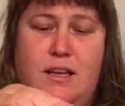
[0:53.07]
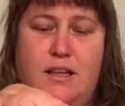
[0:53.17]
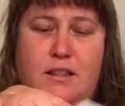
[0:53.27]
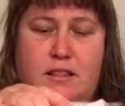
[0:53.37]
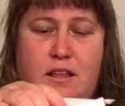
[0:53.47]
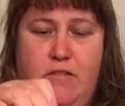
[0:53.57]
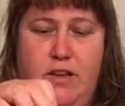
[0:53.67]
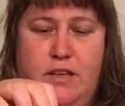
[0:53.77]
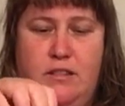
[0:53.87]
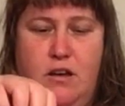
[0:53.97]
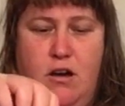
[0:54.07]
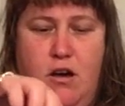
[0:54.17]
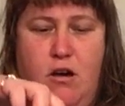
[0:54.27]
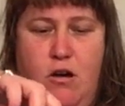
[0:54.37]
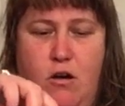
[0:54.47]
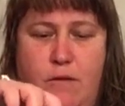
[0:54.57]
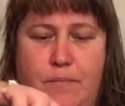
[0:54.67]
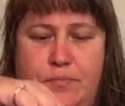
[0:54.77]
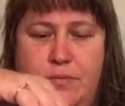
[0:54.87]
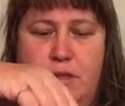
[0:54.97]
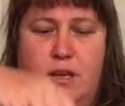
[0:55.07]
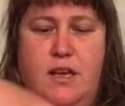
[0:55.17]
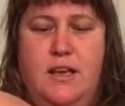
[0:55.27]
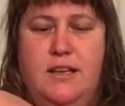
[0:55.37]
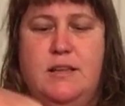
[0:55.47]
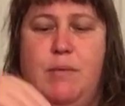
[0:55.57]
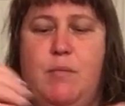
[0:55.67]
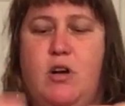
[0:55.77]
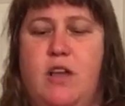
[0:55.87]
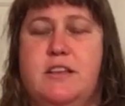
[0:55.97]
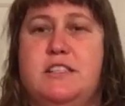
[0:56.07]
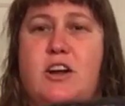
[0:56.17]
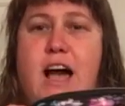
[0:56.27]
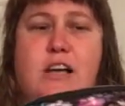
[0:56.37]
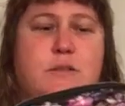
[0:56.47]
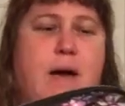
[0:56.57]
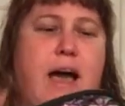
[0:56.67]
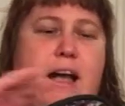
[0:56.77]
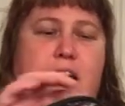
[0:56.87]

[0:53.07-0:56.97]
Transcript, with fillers: I love it though. Some people call this their house bag.